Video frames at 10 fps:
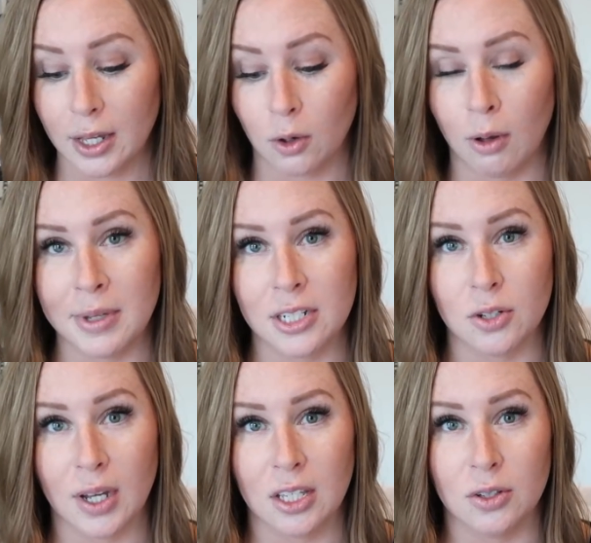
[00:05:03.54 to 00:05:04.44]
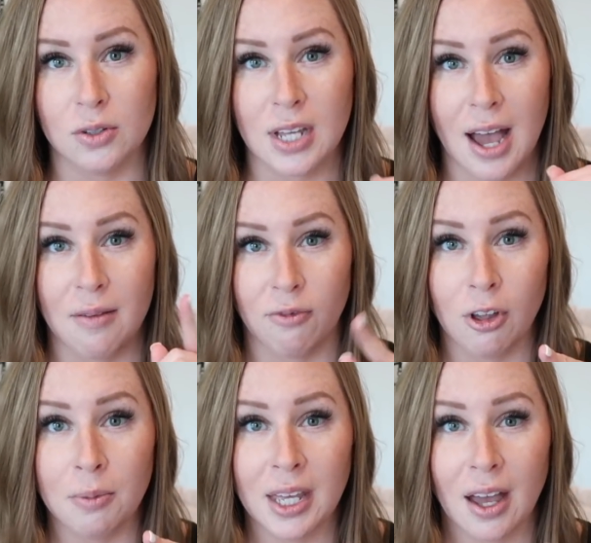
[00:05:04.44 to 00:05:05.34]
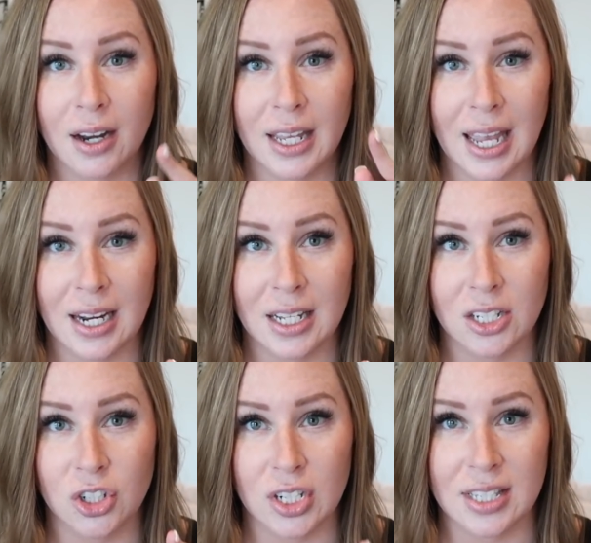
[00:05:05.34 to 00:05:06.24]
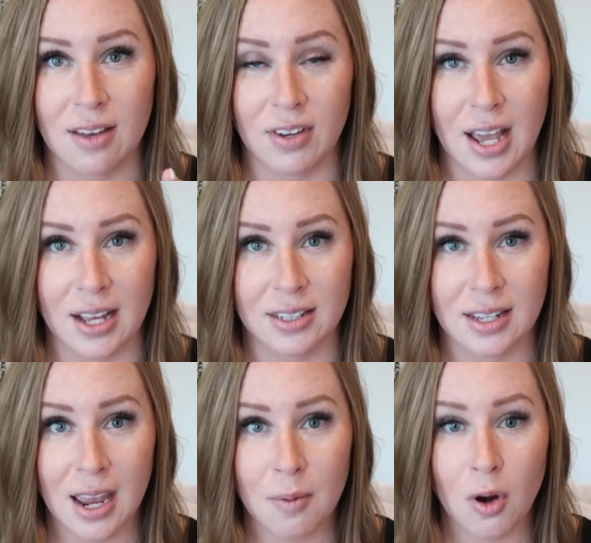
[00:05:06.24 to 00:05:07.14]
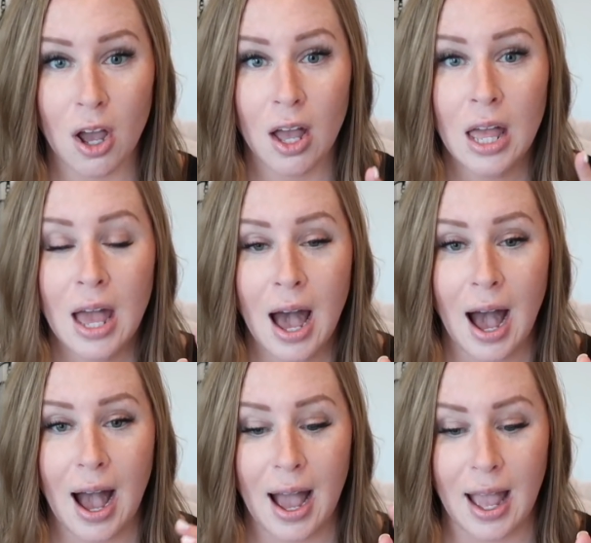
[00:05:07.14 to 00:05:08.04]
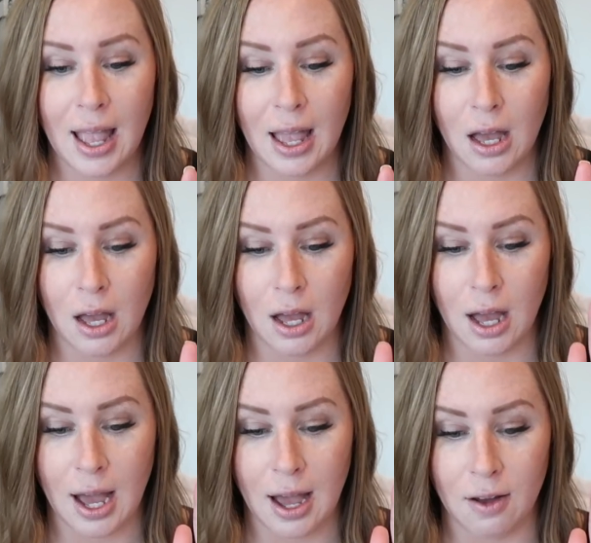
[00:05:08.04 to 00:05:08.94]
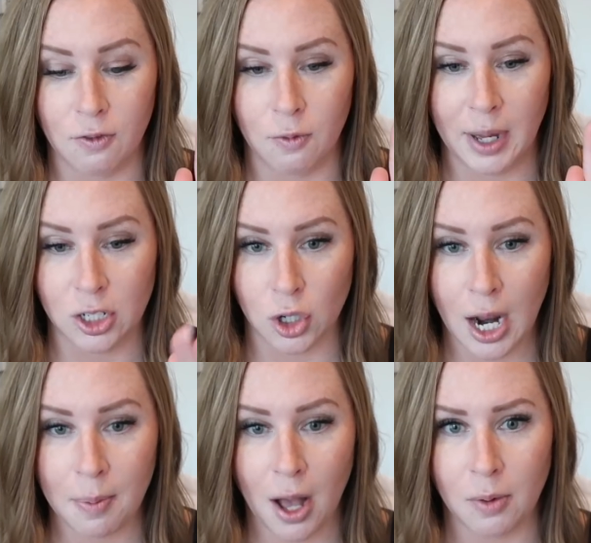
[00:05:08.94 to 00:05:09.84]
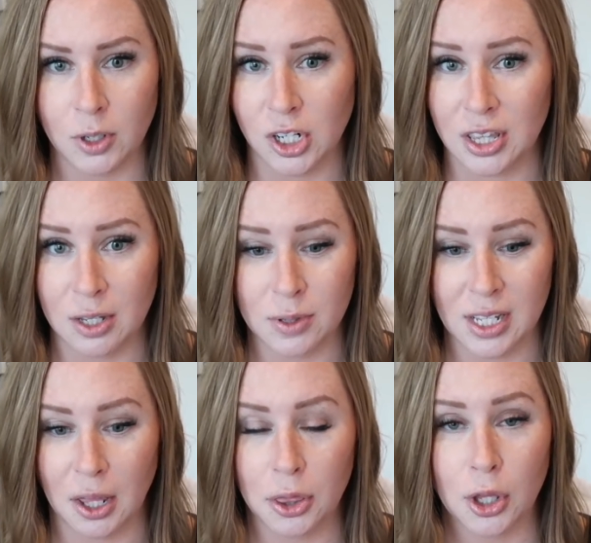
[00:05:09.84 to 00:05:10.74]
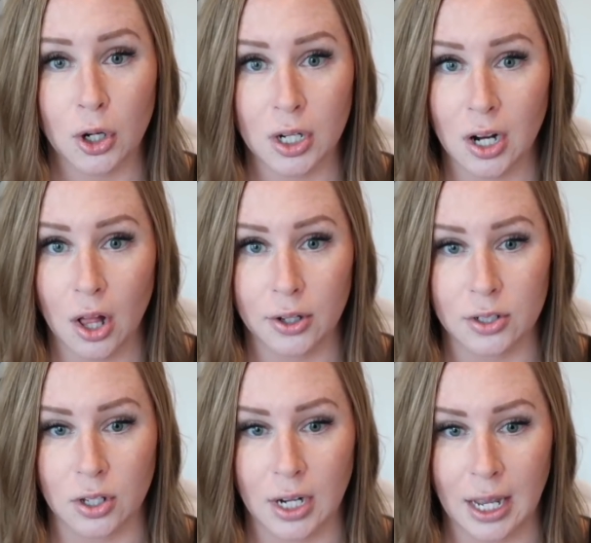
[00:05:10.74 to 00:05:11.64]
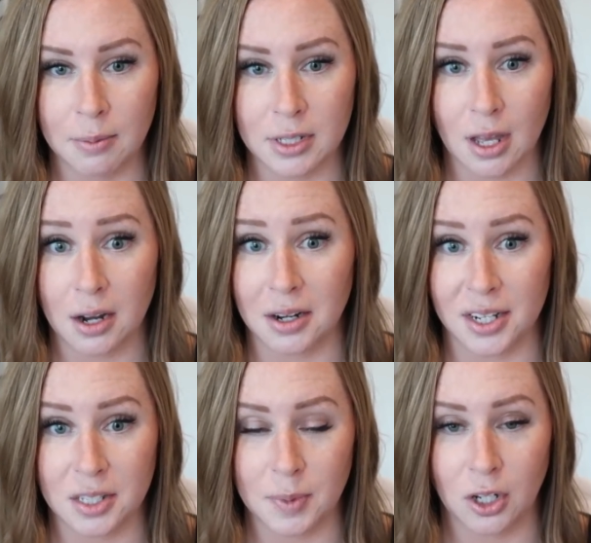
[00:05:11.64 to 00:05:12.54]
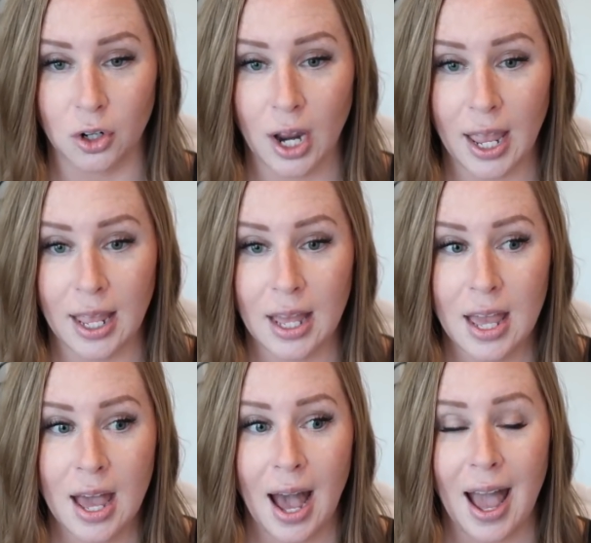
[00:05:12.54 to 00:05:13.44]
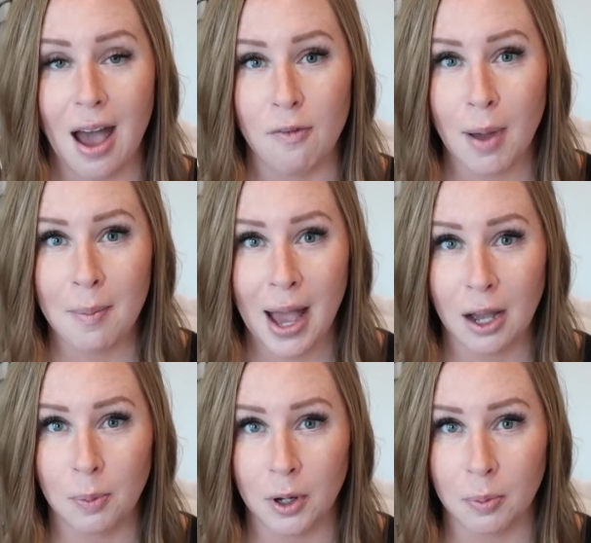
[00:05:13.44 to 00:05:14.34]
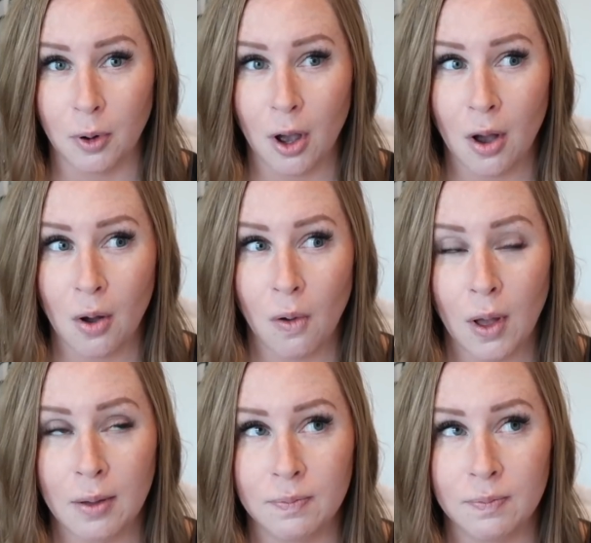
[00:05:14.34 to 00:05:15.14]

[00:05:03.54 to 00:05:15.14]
equipment do I use? I'm filming on a Canon G7X camera. I have my tripod, which I think was like $30 on Amazon, and it's been great. I have my MacBook Pro,